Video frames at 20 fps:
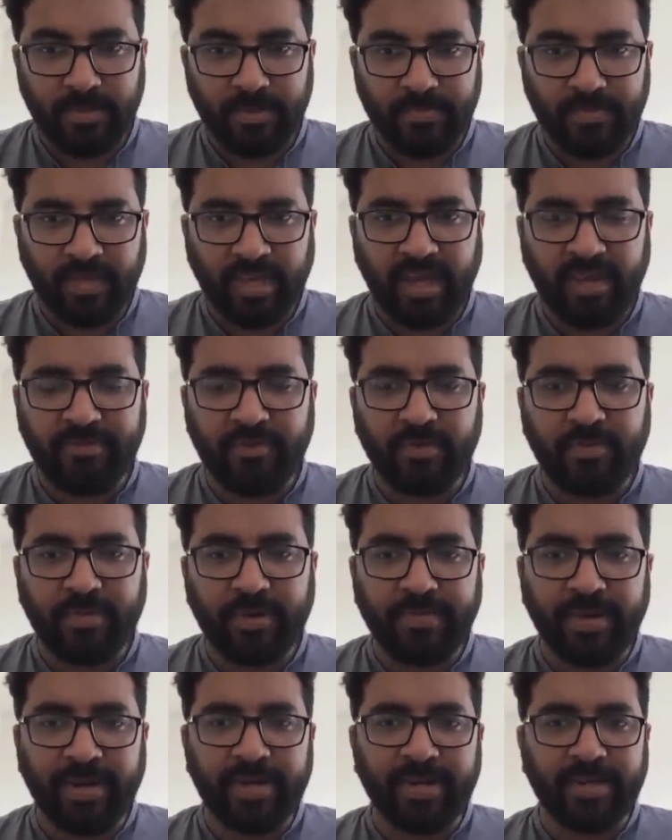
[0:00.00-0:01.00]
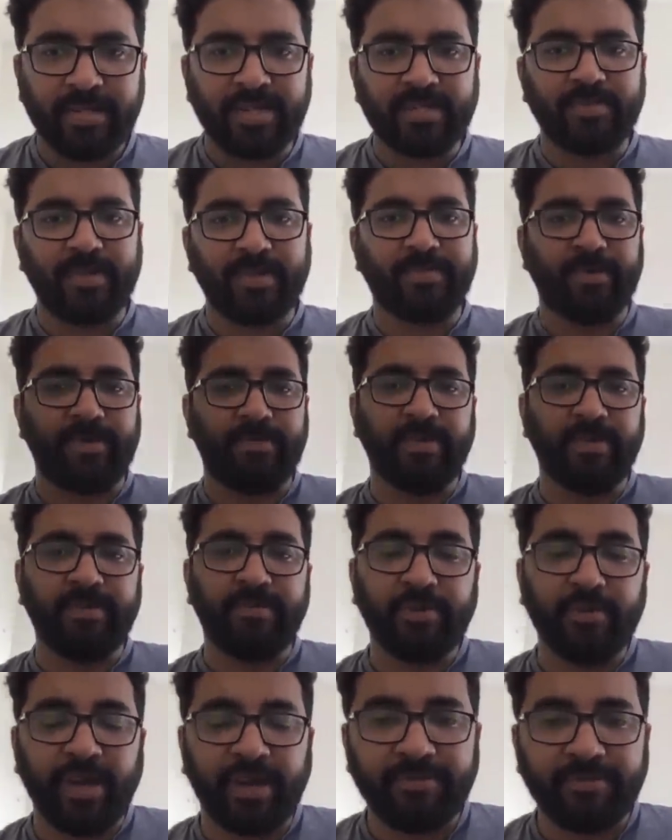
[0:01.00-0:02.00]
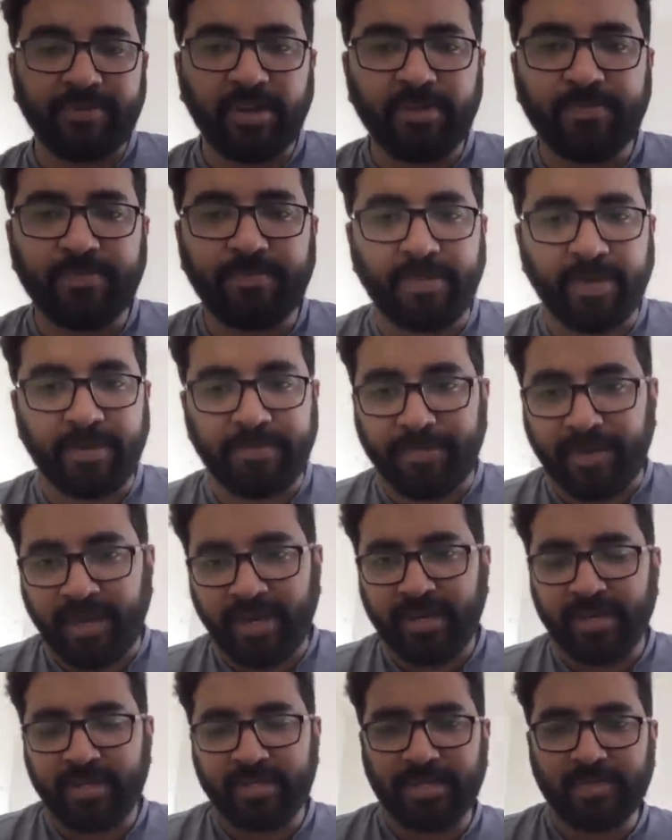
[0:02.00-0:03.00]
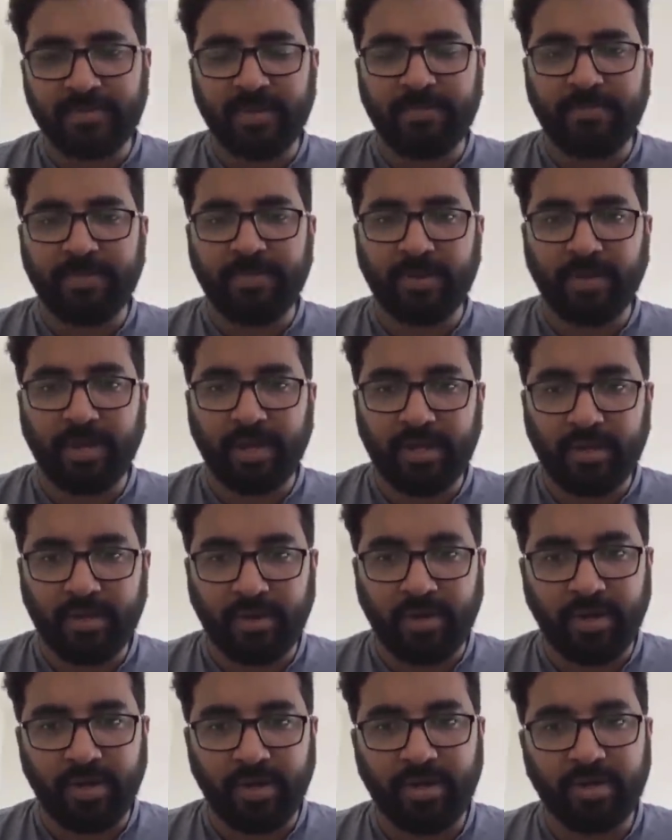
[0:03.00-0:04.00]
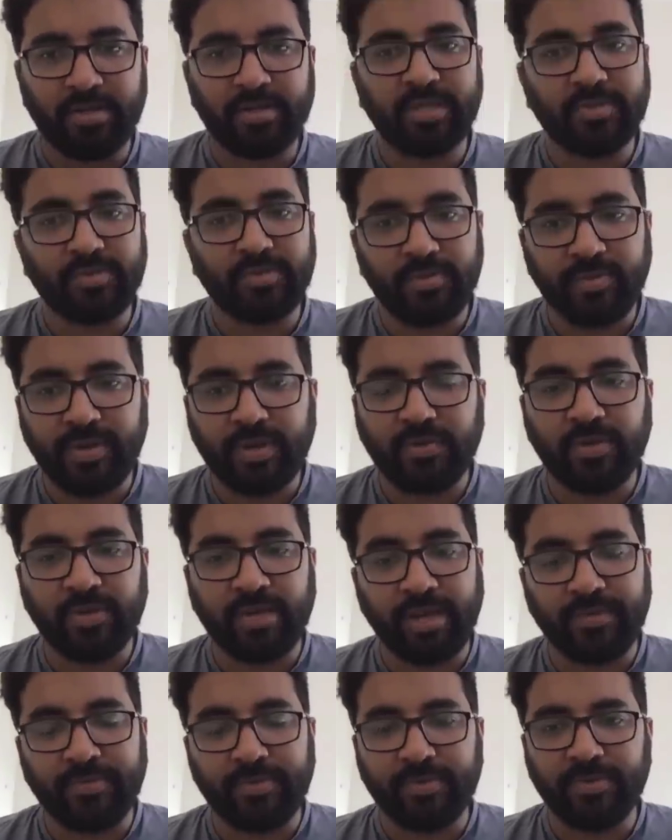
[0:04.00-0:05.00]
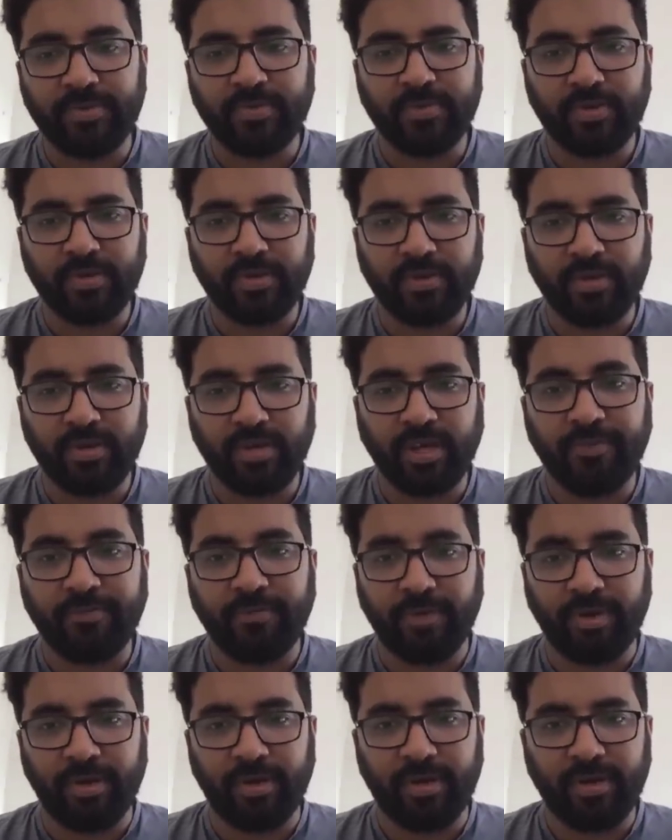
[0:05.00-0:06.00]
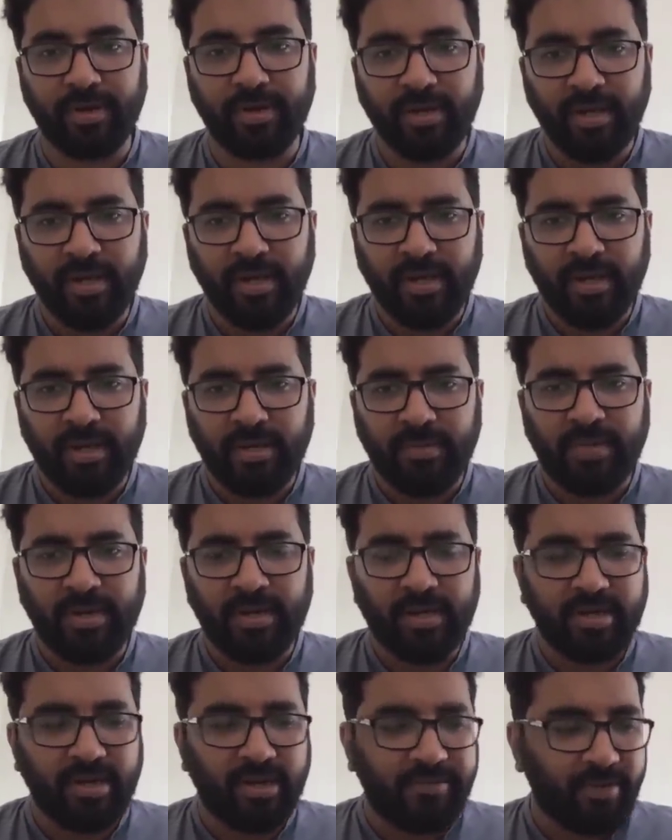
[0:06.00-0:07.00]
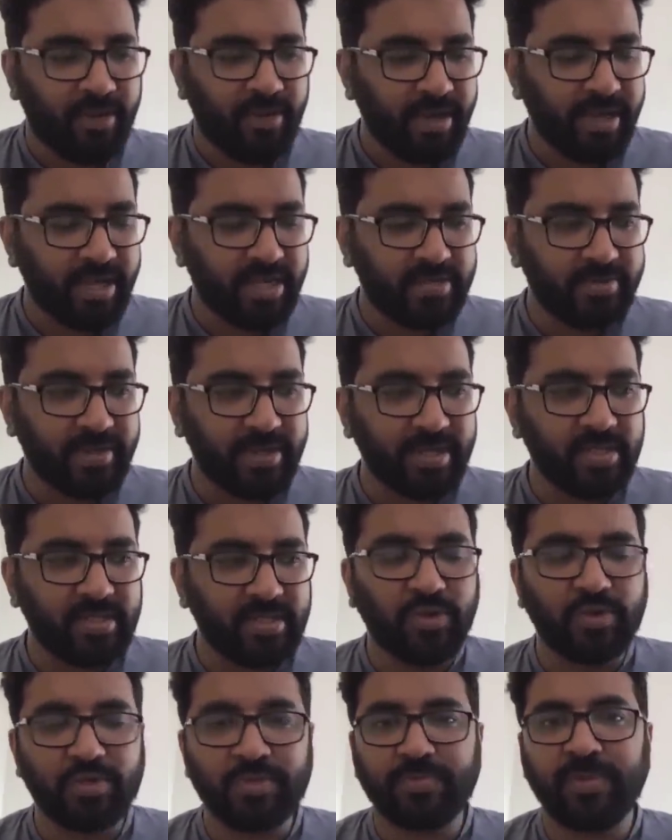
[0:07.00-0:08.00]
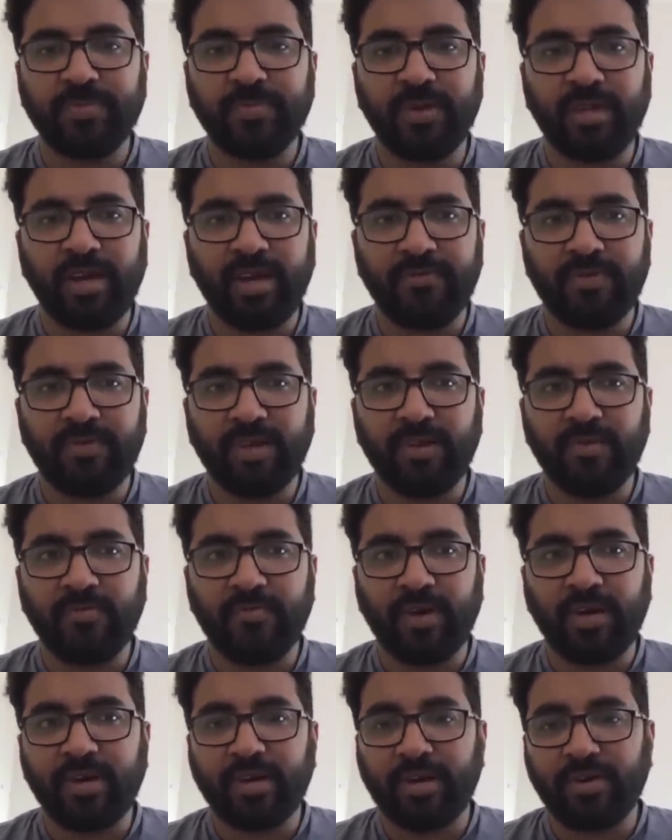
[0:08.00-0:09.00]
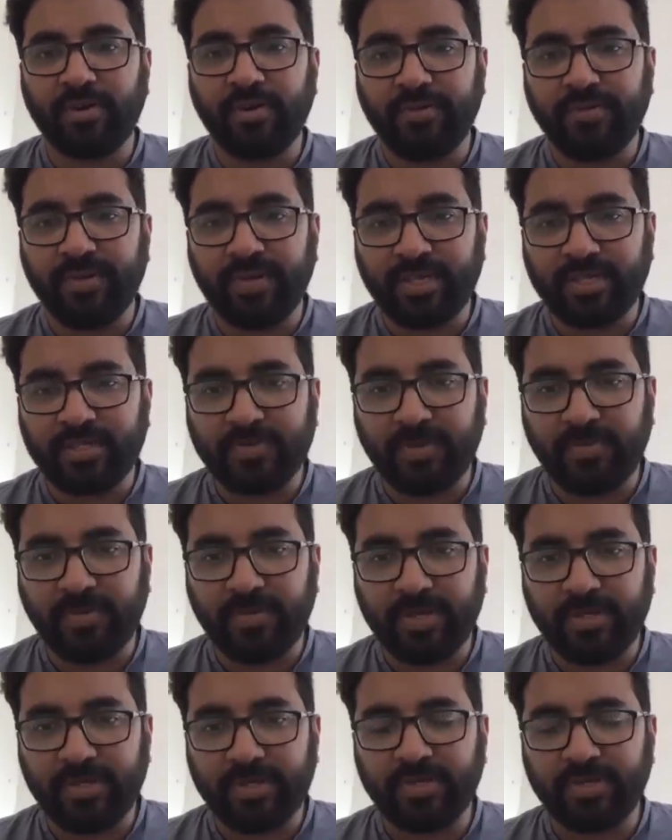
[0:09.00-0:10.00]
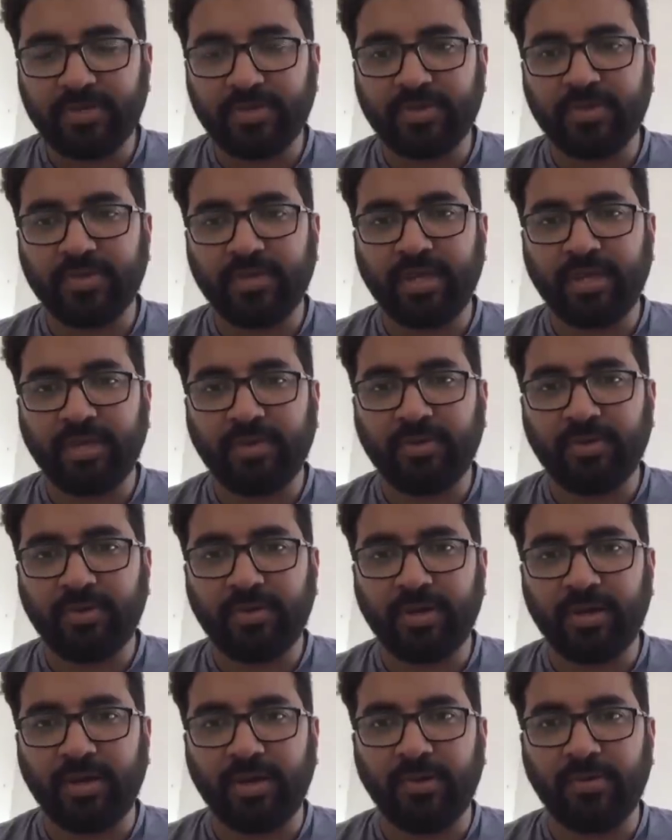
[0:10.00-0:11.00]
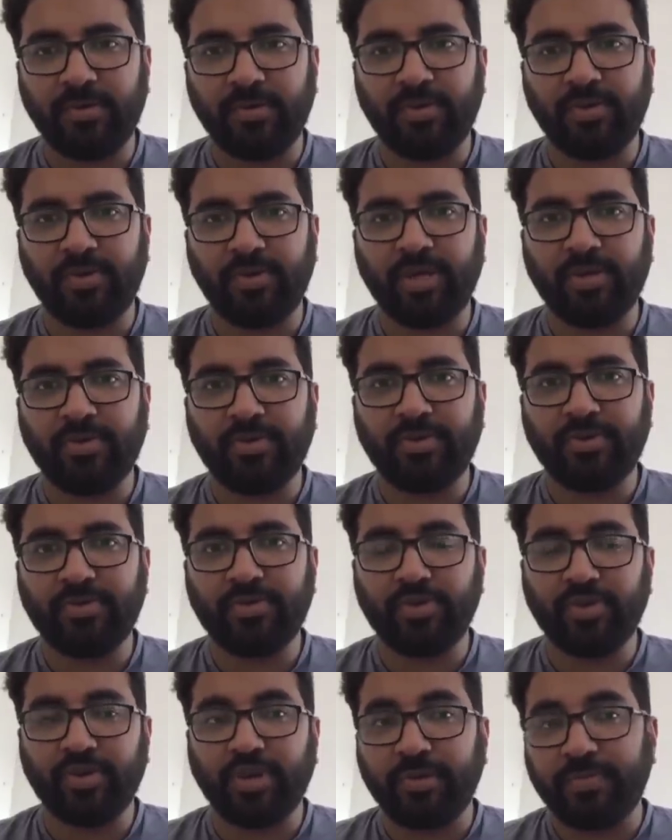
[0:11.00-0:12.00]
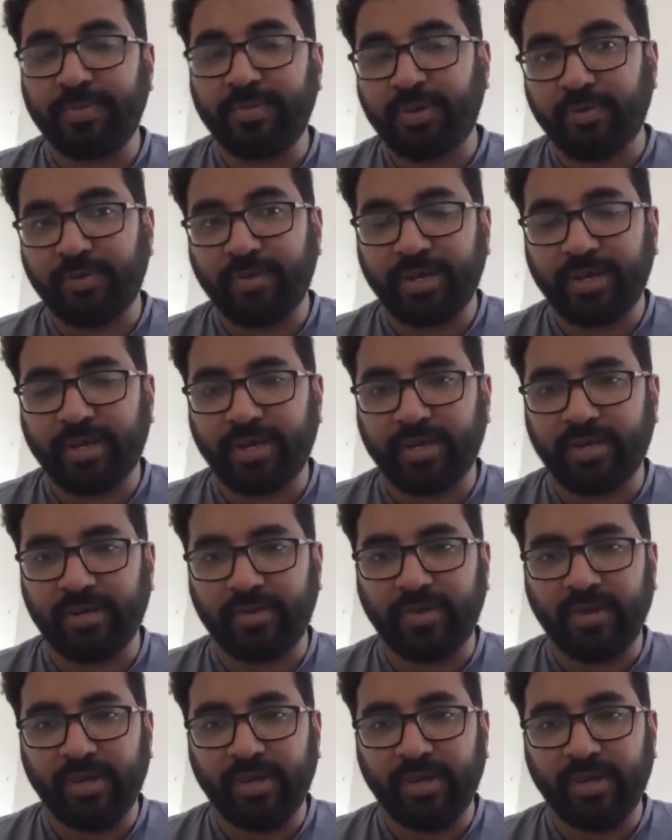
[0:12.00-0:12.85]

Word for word: I have not prepared ethics paper. If you have not prepared ethics paper at all, this would be a good time to give for it. But from my experience, most people have done one round of ethics preparation, so they could, uh, they should not be doing it right now.